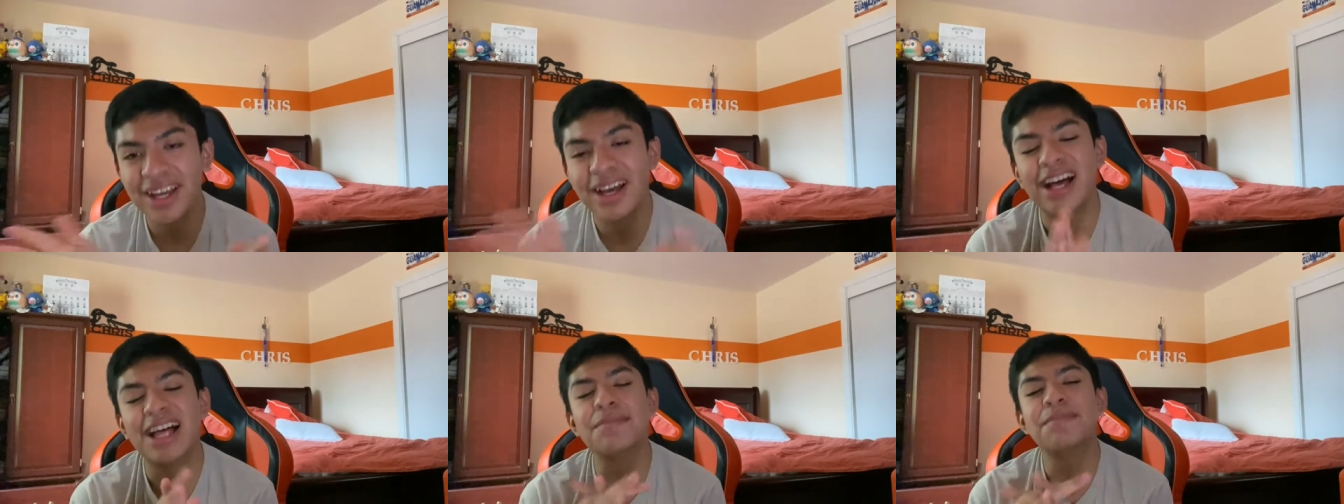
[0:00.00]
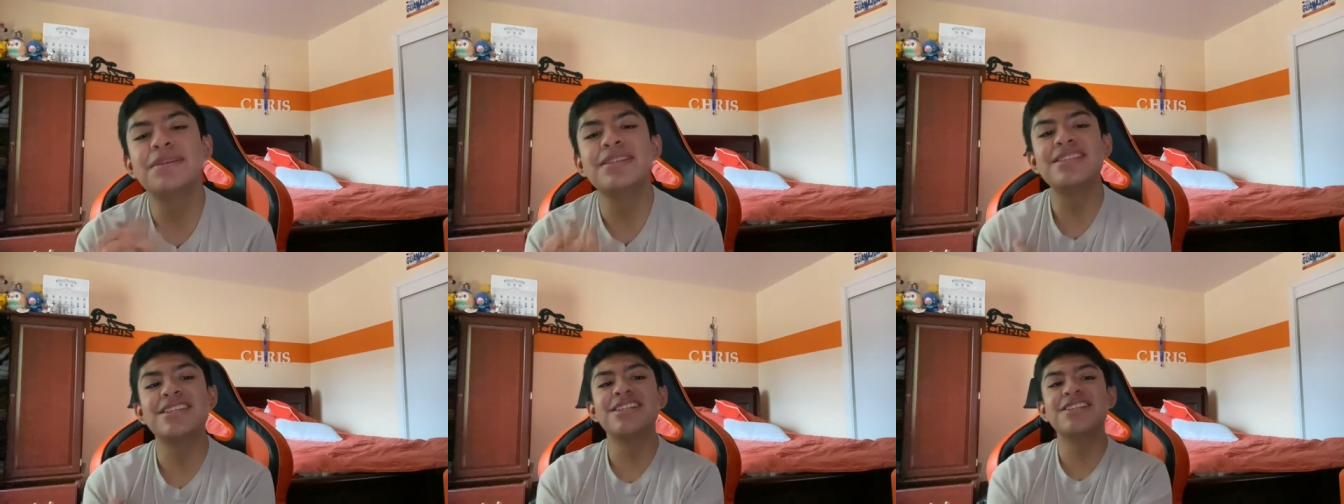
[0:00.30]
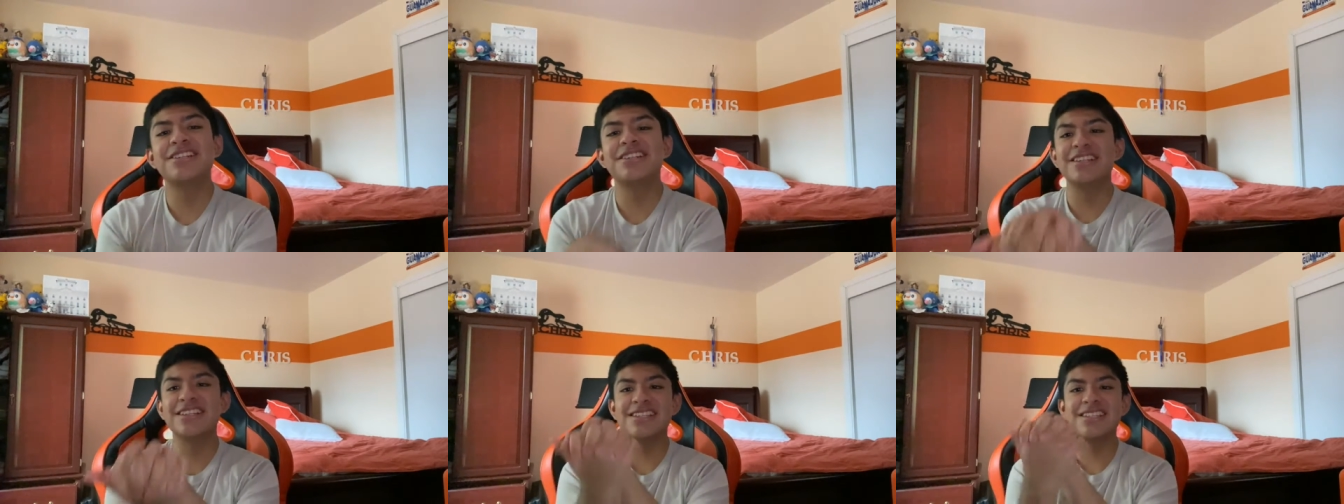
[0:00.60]
on
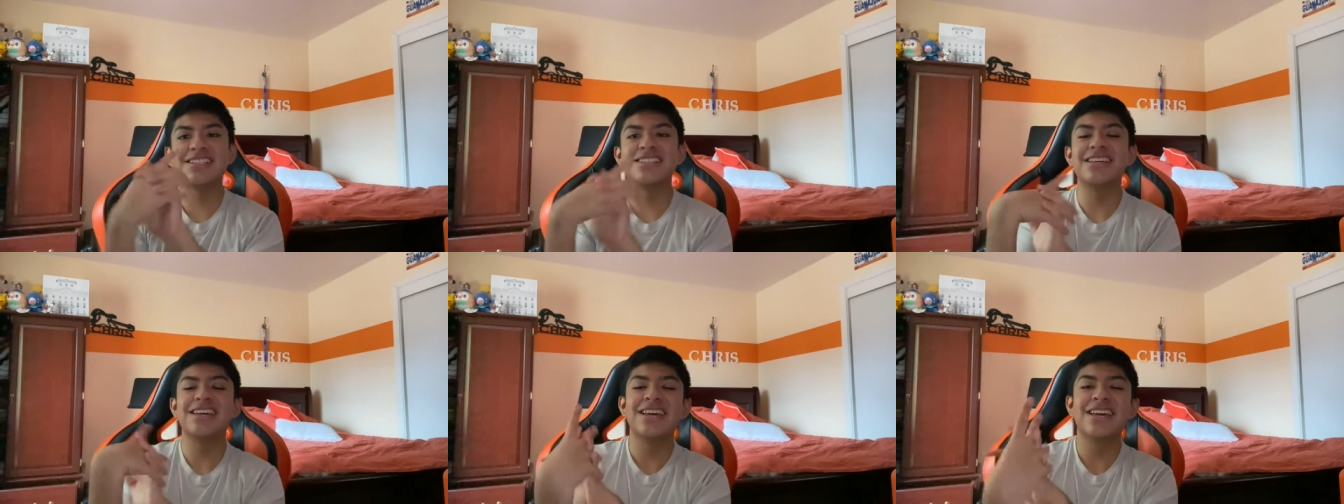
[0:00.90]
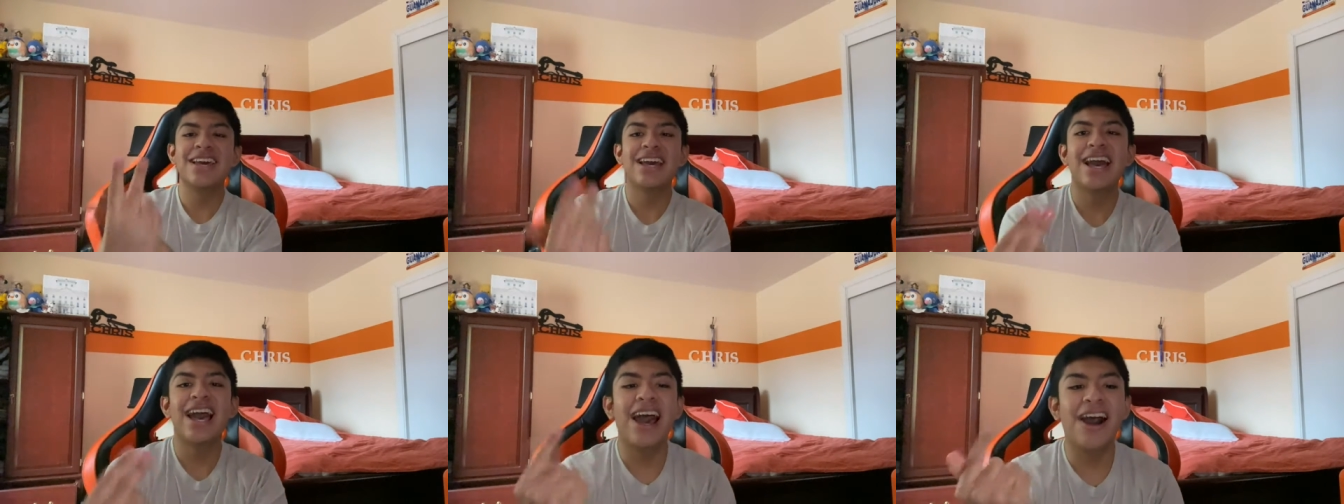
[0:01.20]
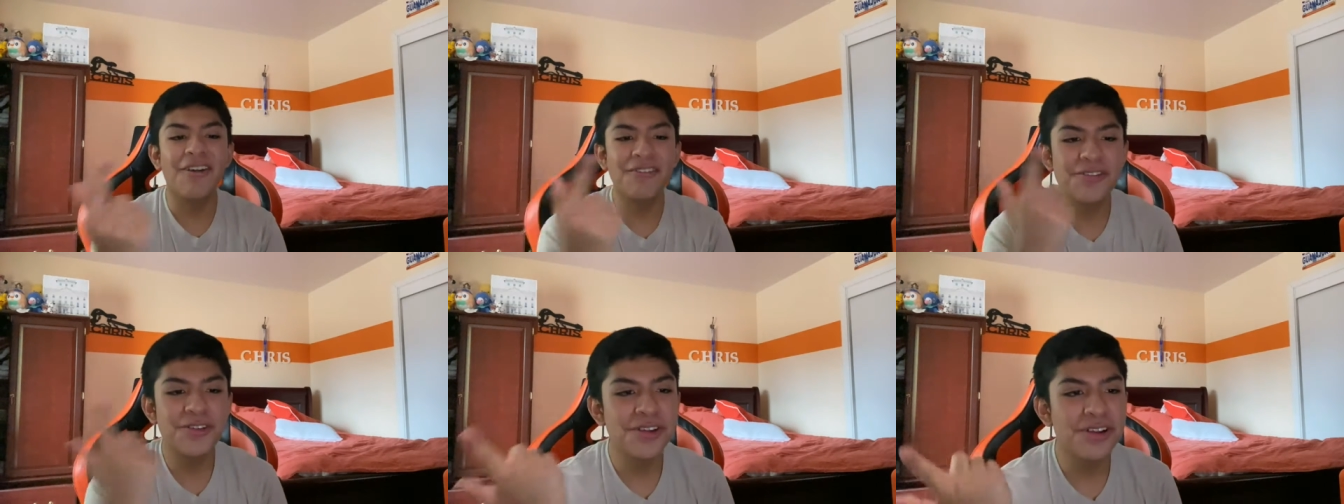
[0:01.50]
positions
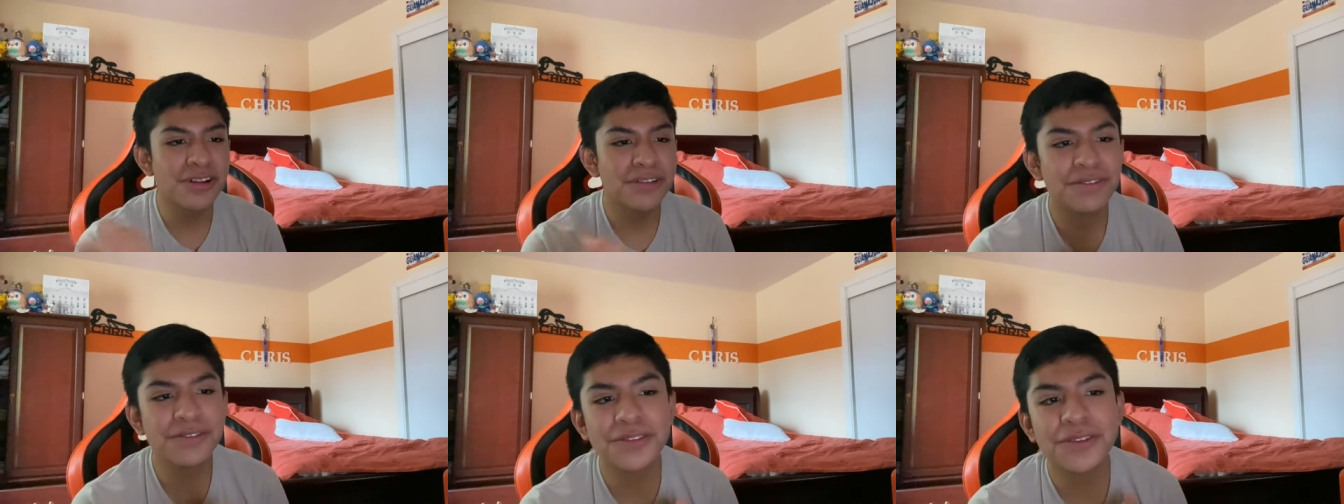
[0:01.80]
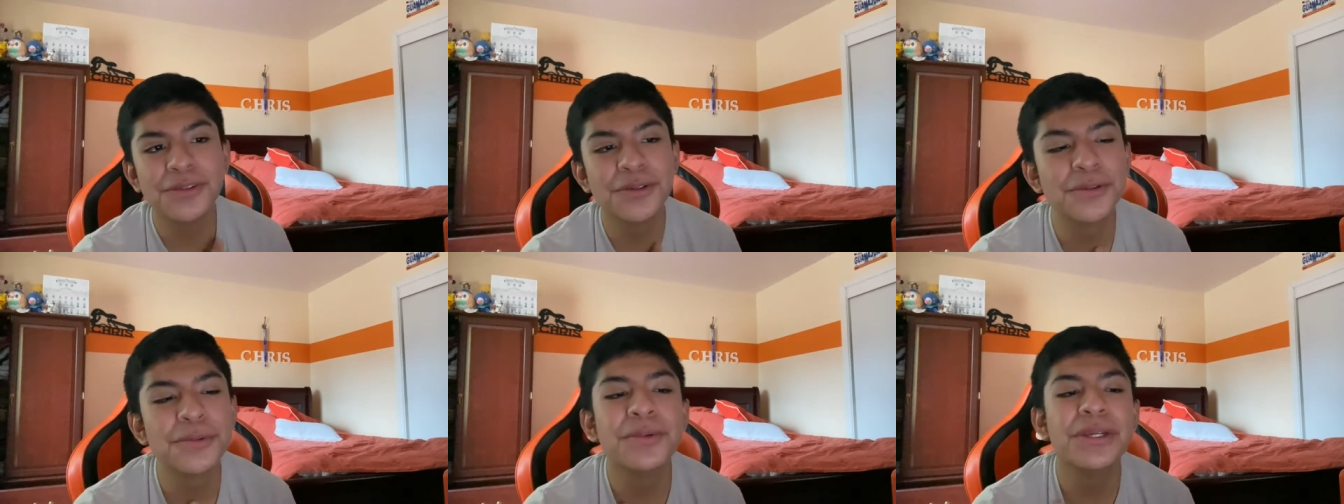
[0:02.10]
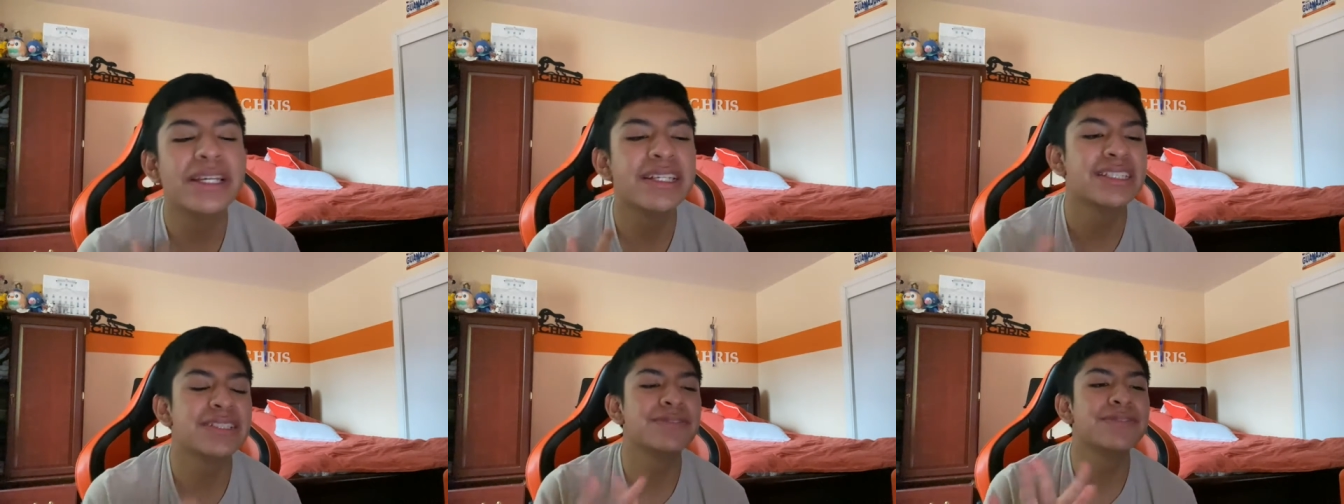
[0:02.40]
after a few
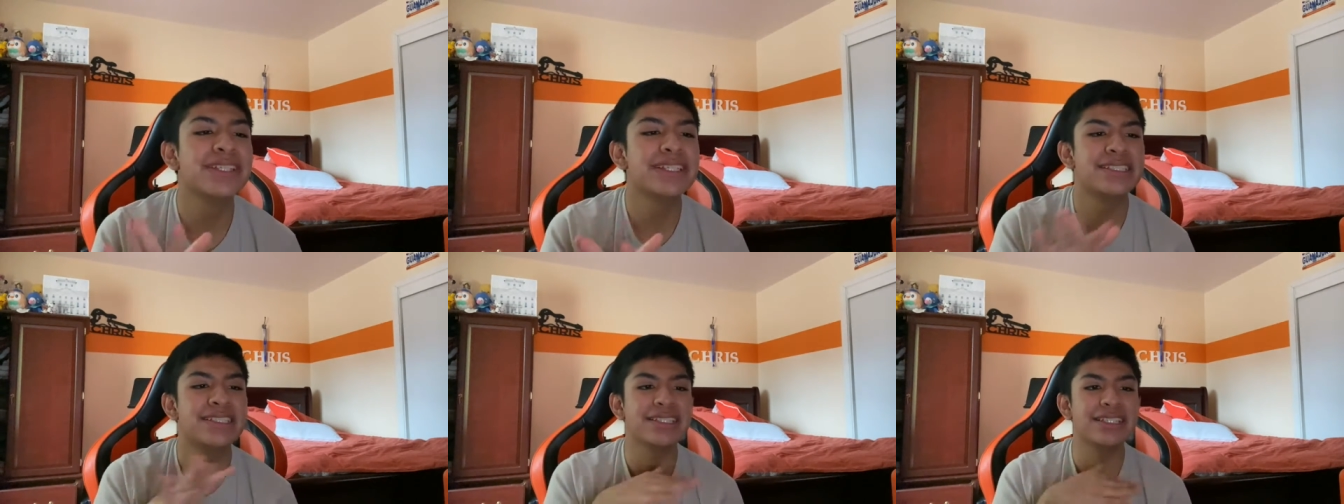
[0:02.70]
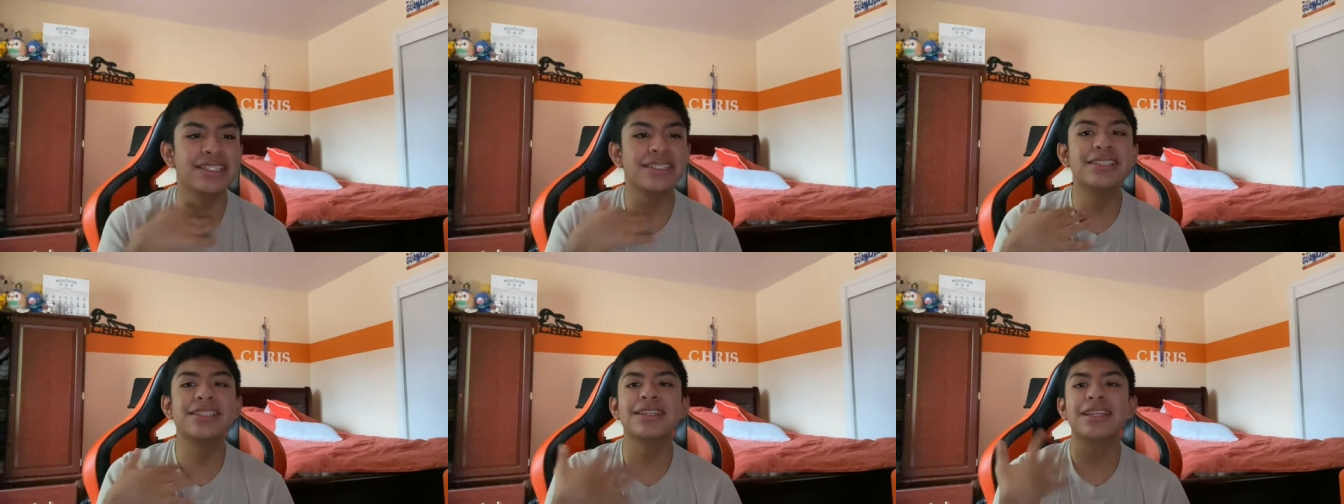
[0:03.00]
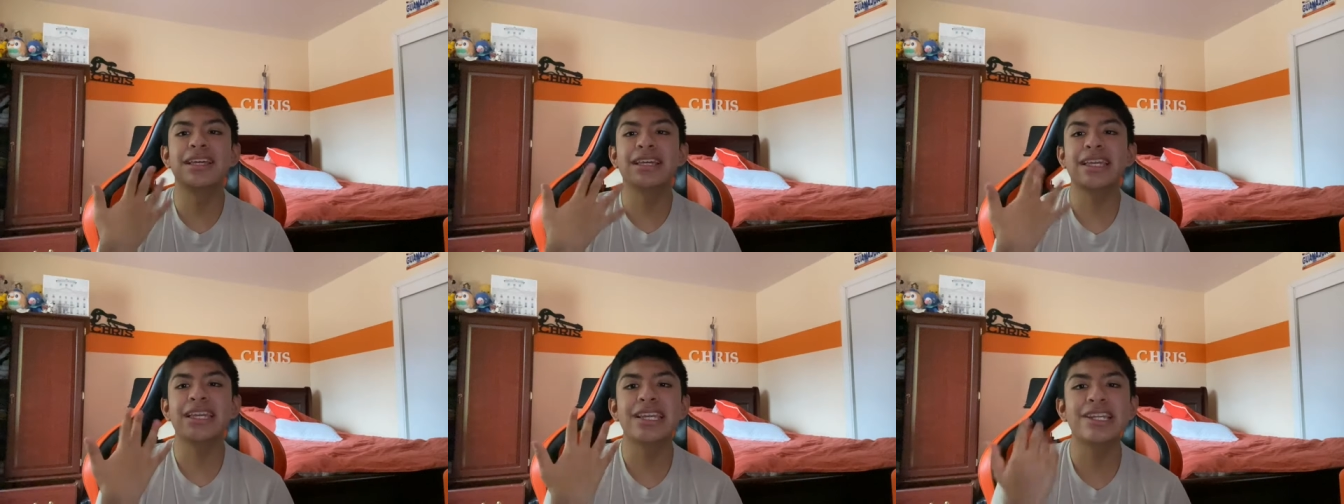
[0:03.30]
weeks of listening to
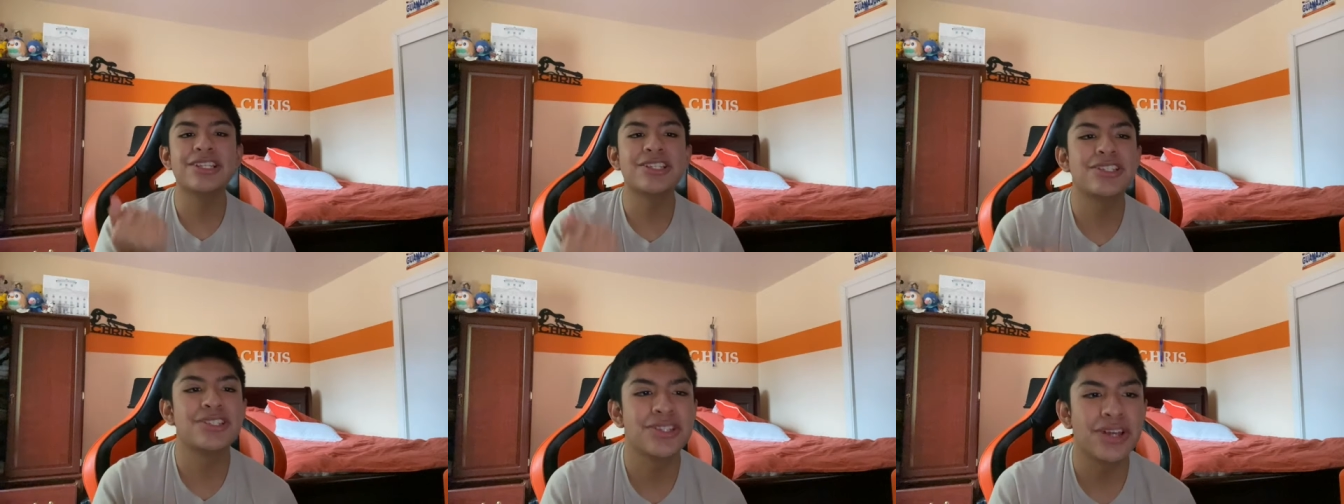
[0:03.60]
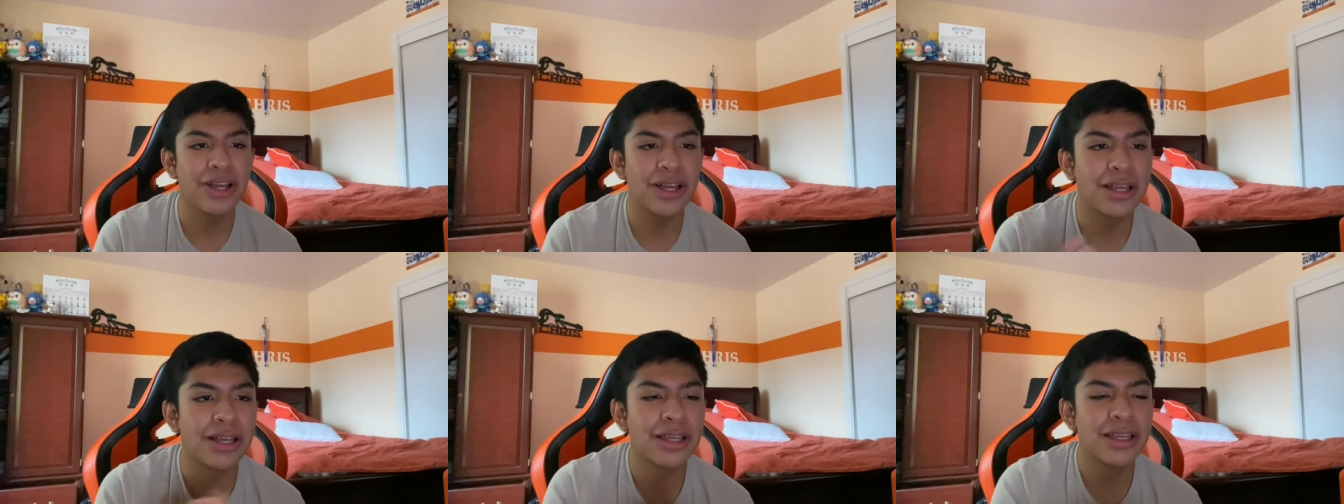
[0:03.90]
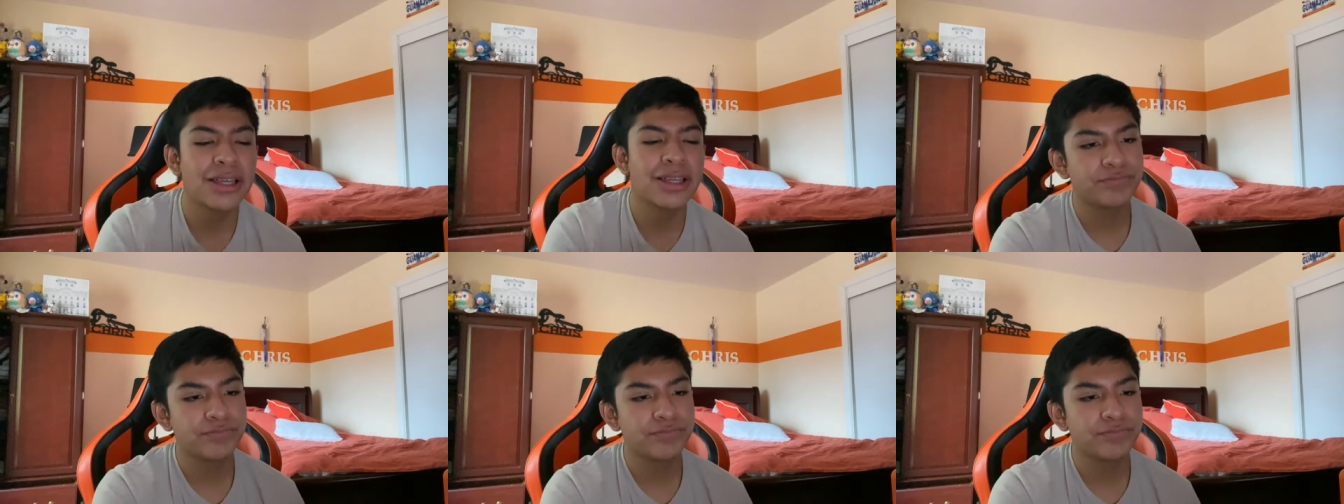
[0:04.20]
like each song.